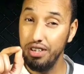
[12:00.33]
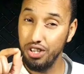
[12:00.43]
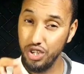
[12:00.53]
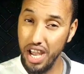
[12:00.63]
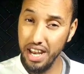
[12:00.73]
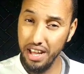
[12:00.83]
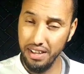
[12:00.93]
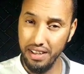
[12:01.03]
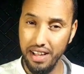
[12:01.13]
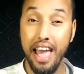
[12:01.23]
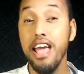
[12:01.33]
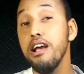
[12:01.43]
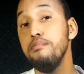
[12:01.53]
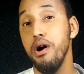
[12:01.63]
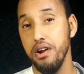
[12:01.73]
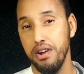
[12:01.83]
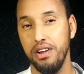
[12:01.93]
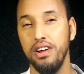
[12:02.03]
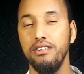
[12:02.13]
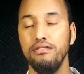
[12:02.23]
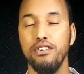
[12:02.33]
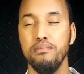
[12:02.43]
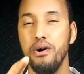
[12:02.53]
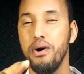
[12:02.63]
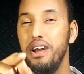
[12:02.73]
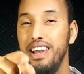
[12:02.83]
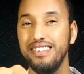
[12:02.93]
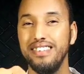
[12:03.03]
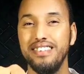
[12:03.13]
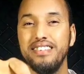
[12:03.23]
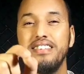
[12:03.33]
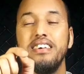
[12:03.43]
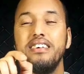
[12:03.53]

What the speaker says: the channel EngPark for more lessons.